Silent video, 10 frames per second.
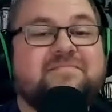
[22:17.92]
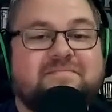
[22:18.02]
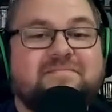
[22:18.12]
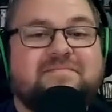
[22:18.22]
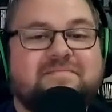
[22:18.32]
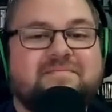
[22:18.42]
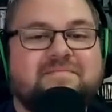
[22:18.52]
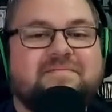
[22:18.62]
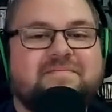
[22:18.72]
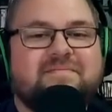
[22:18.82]

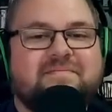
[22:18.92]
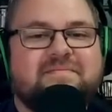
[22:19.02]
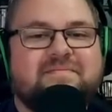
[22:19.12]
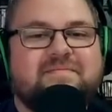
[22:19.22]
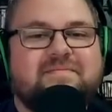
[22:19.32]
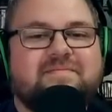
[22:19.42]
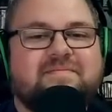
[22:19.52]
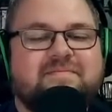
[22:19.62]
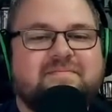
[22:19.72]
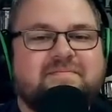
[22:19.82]

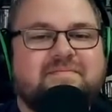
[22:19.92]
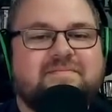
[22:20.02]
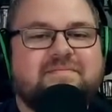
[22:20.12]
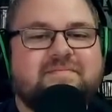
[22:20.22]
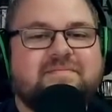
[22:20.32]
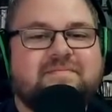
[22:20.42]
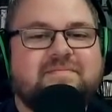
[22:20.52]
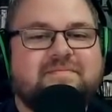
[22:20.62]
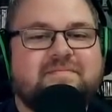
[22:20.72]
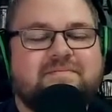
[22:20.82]

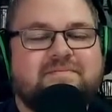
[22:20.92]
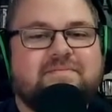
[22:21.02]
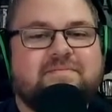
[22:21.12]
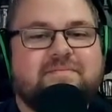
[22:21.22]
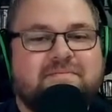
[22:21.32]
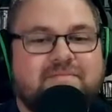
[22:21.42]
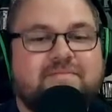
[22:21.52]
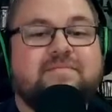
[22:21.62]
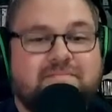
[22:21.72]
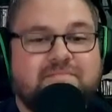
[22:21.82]

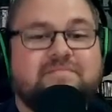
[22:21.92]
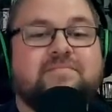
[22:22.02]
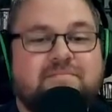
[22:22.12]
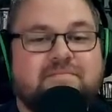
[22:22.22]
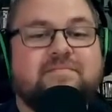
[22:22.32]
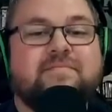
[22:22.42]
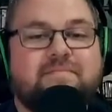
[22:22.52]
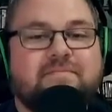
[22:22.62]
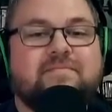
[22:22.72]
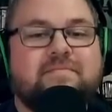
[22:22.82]

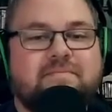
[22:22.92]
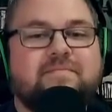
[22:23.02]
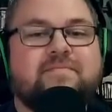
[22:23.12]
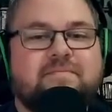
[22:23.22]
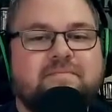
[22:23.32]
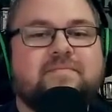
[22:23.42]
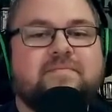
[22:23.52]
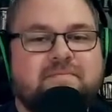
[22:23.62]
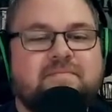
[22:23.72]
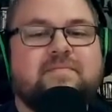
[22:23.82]

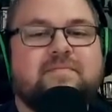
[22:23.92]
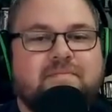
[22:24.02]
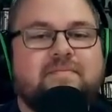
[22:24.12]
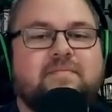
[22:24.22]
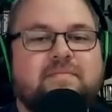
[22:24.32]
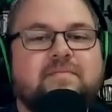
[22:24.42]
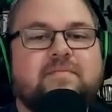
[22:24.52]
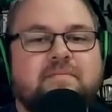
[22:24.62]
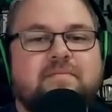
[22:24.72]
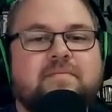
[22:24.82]

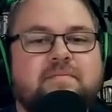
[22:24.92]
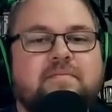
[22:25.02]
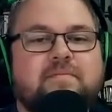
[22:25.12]
No words are spoken by the person on screen.